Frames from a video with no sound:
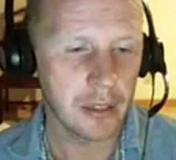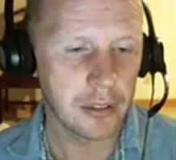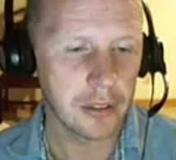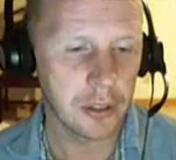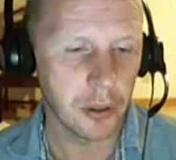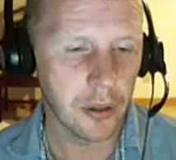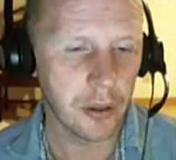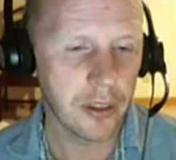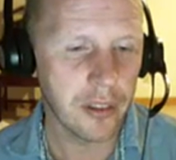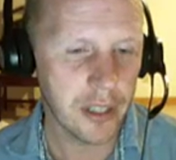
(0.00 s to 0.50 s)

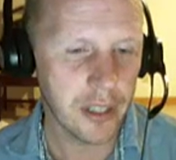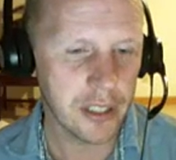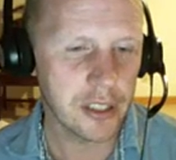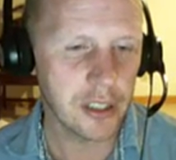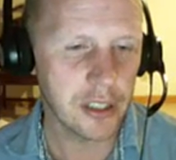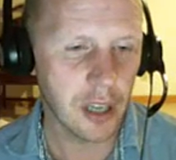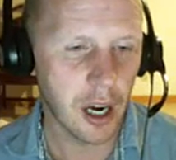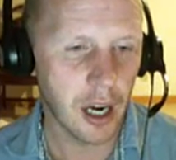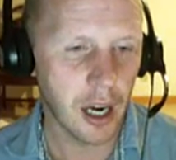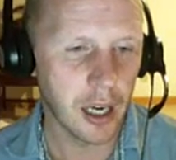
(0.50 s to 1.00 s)
During this
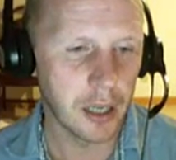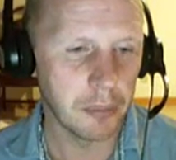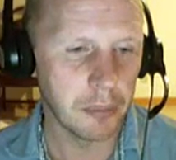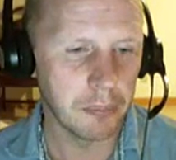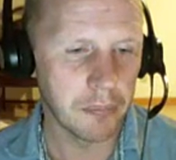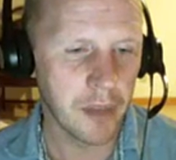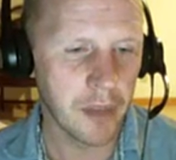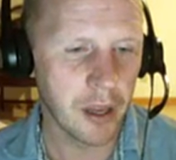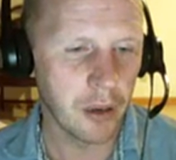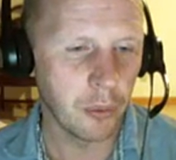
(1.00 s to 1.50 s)
time,
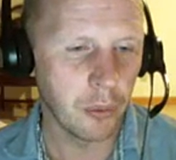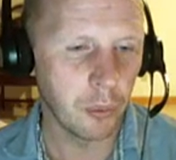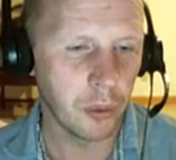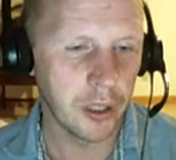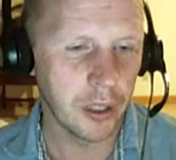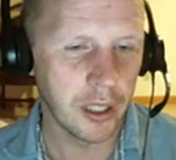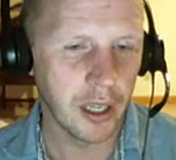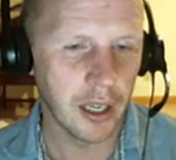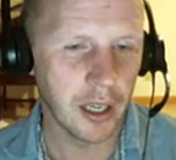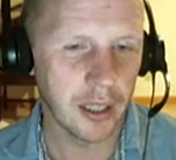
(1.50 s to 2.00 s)

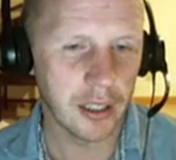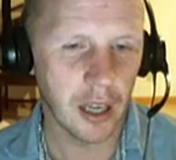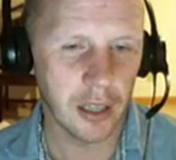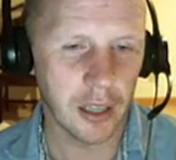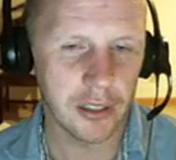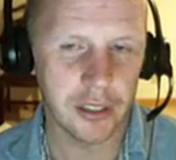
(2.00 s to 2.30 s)
we got